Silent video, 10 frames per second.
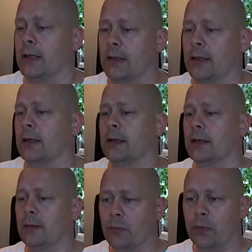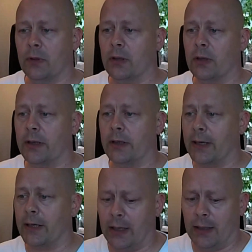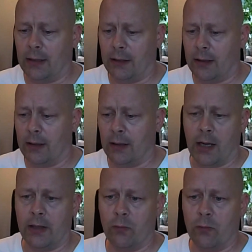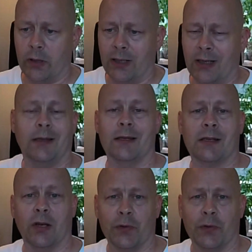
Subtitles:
But again, I don't want to disclose